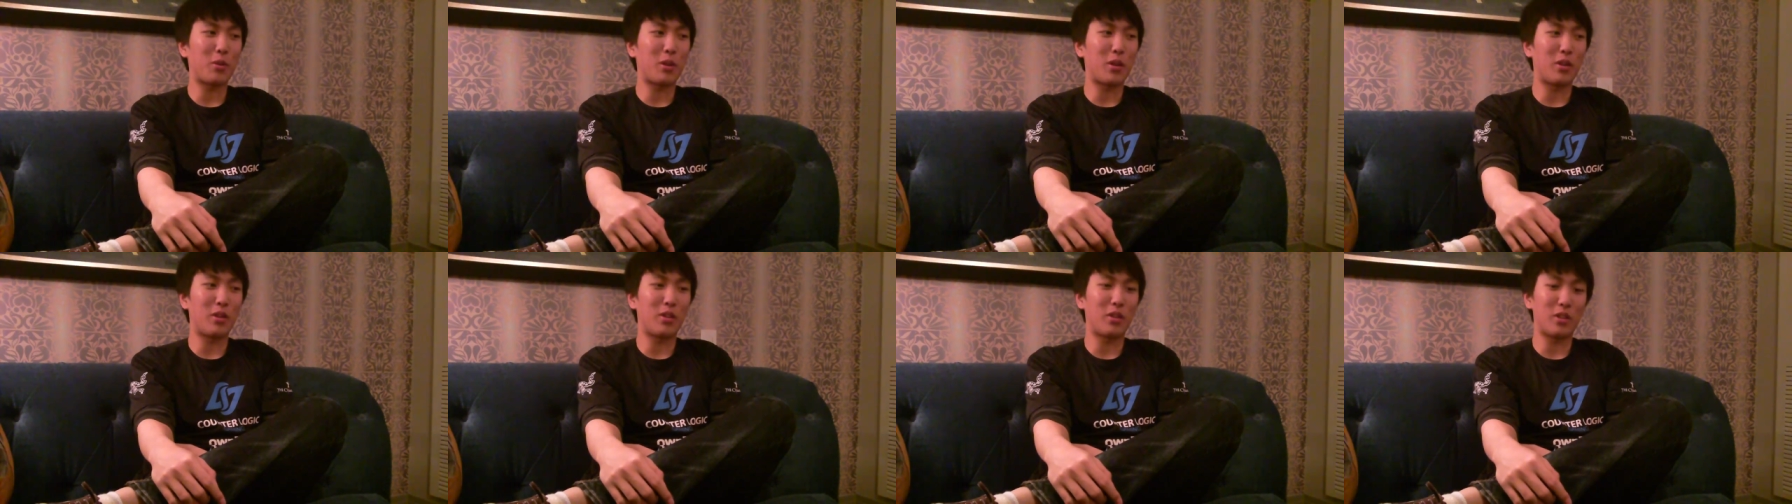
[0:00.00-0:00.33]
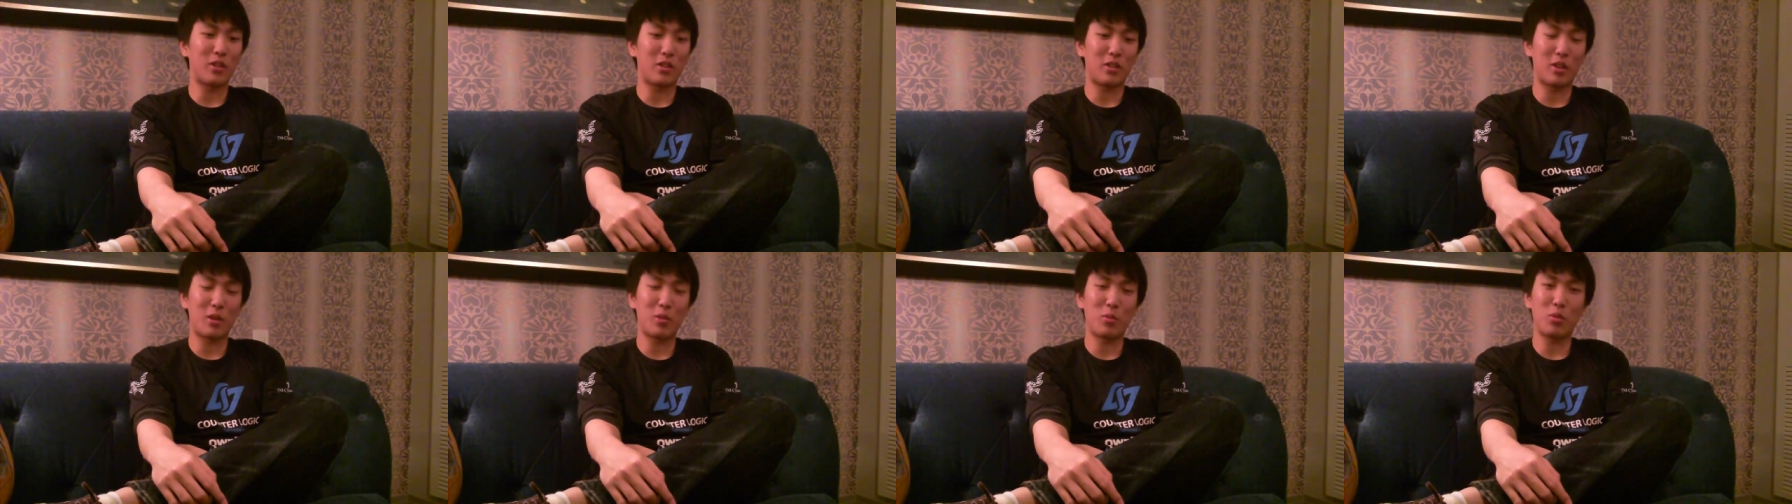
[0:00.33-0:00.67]
and
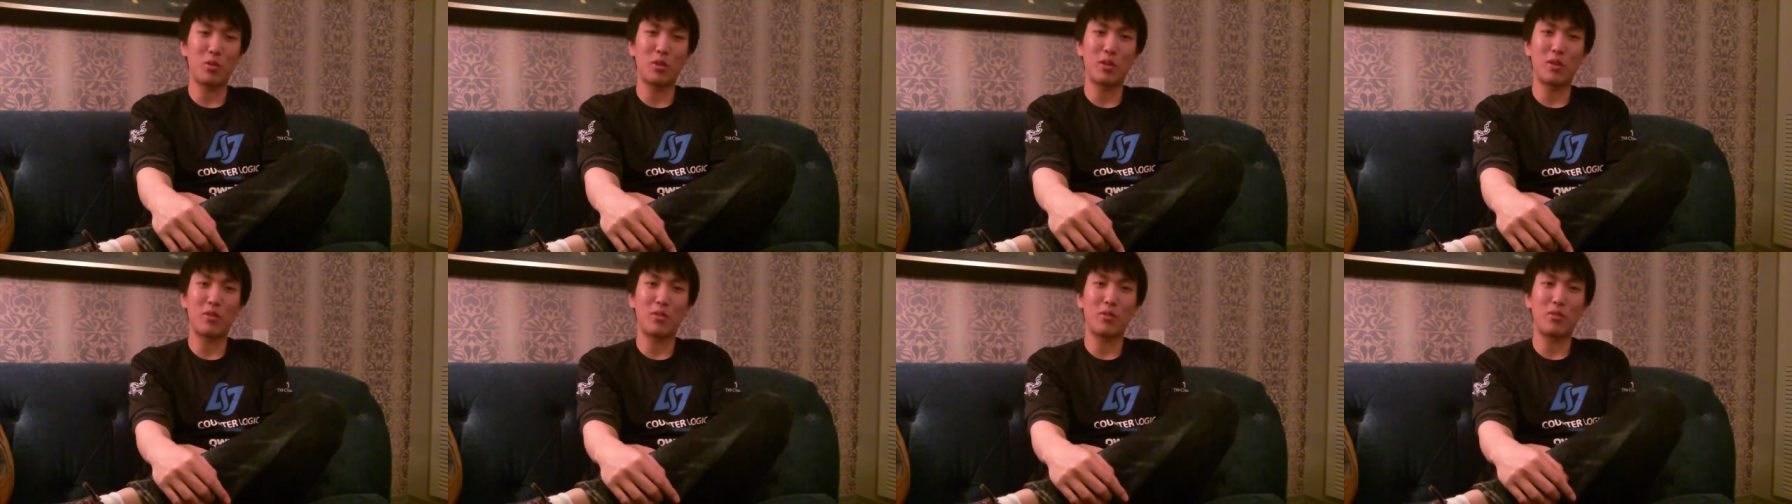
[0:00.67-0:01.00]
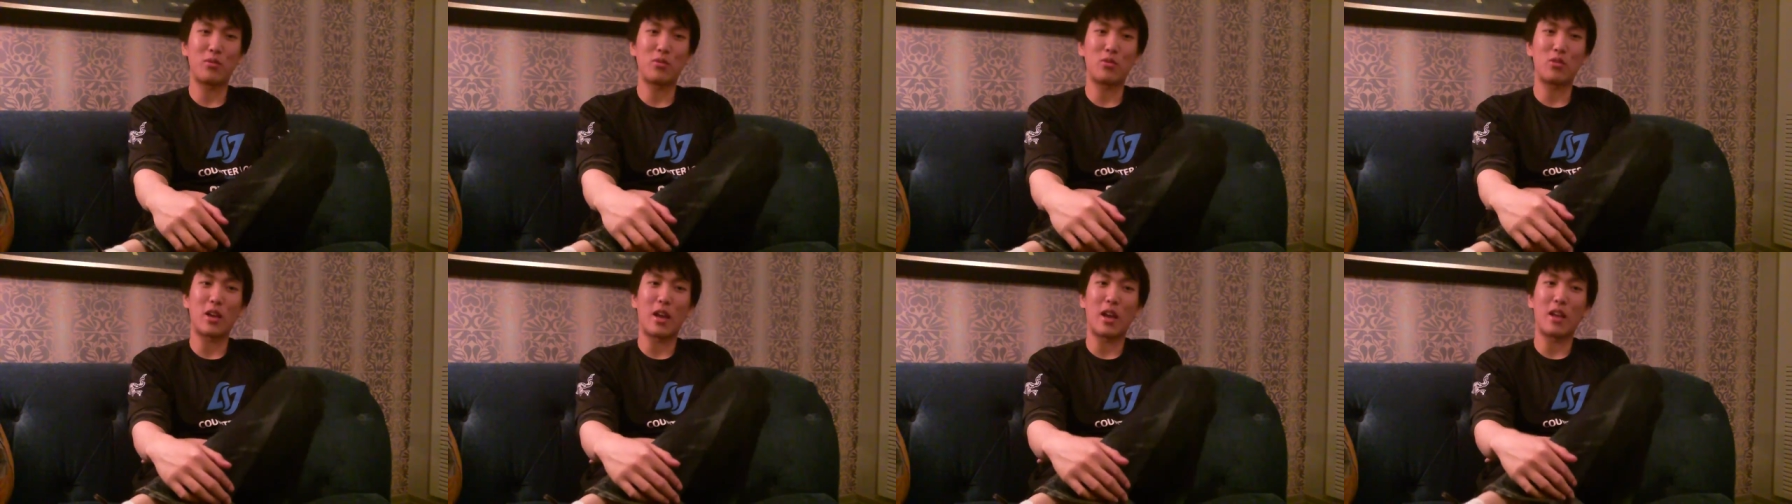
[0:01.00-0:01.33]
the team wouldn't have
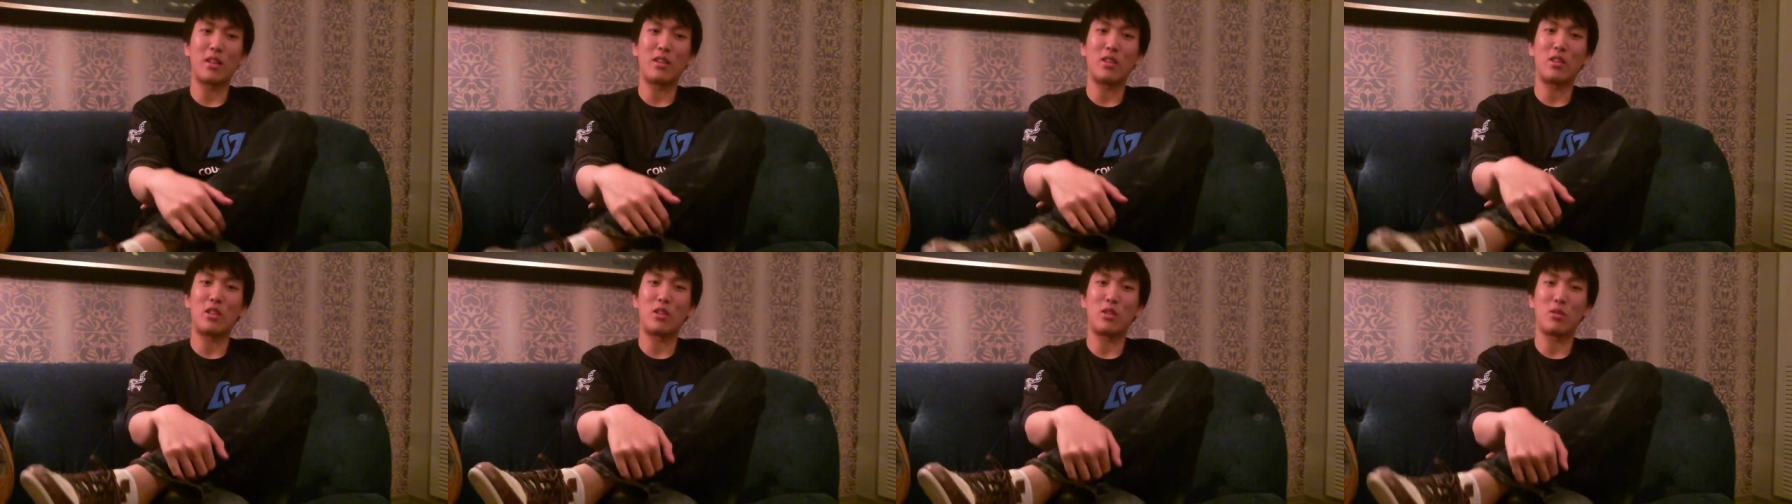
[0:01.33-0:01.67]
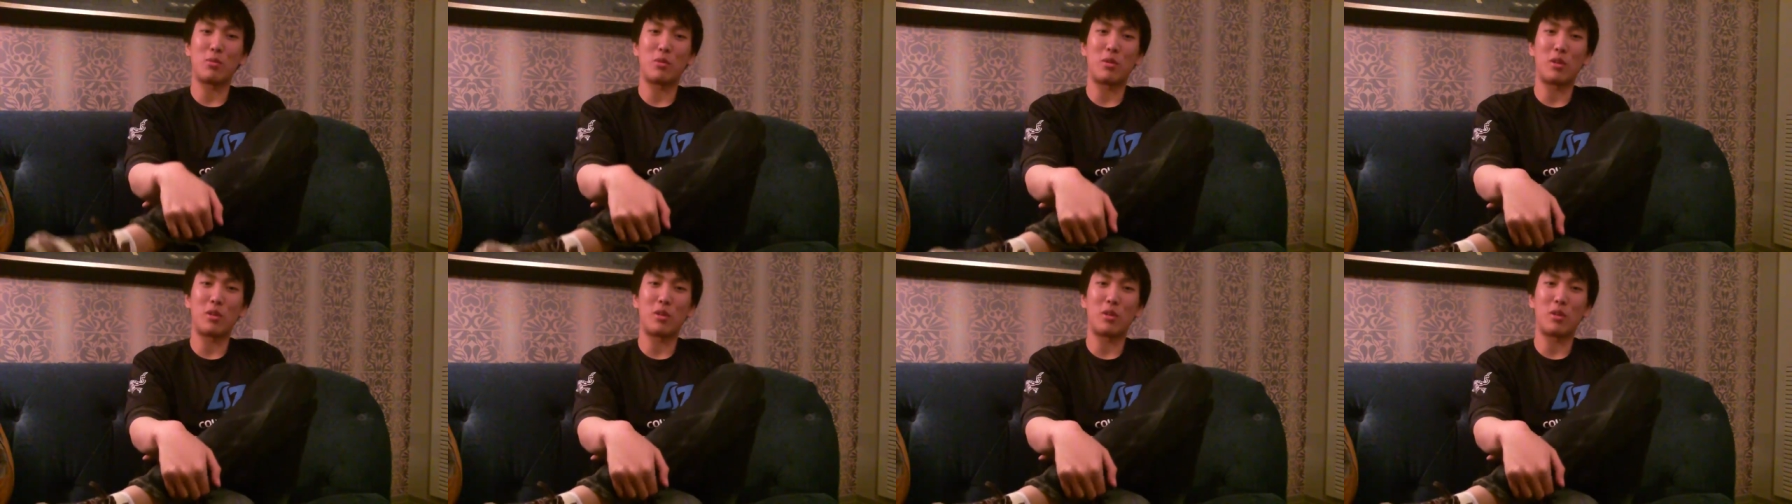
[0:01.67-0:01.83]
had these